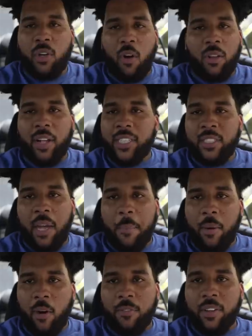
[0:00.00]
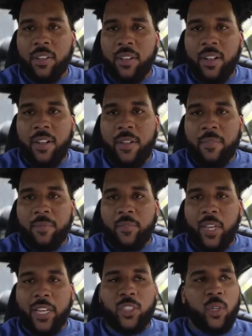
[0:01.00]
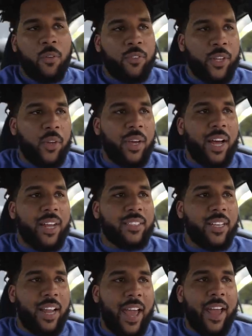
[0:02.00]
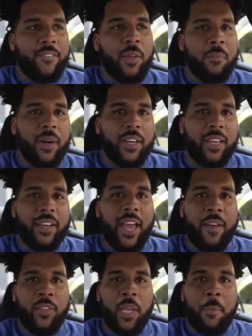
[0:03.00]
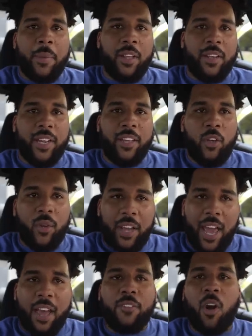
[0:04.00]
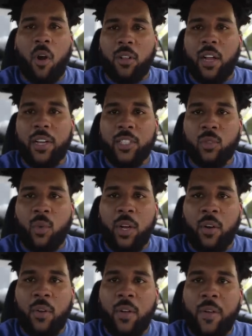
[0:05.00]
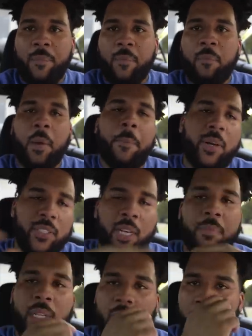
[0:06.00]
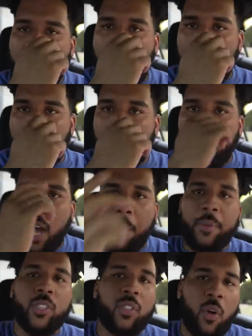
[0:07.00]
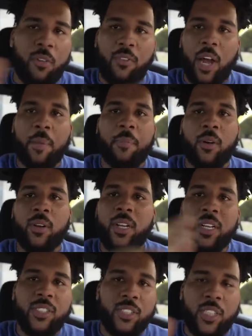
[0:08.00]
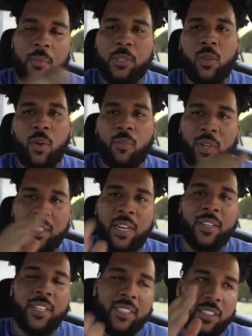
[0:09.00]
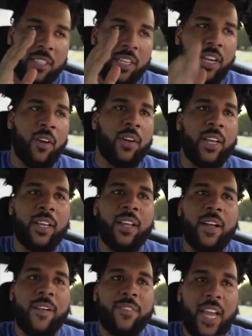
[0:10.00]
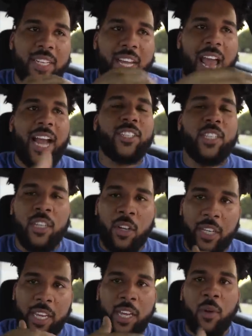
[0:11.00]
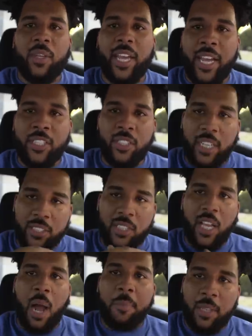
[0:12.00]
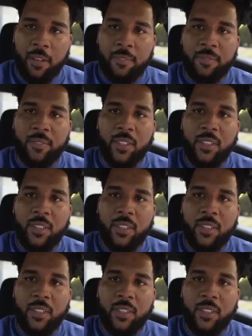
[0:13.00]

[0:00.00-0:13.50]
Carlock is not perfect. And so for you guys that have the money and have the ability, you can have Carlock as well, but put something on top of it. CompuStar Viper, some sort of redundant security that's actually going to kill the engine and stop them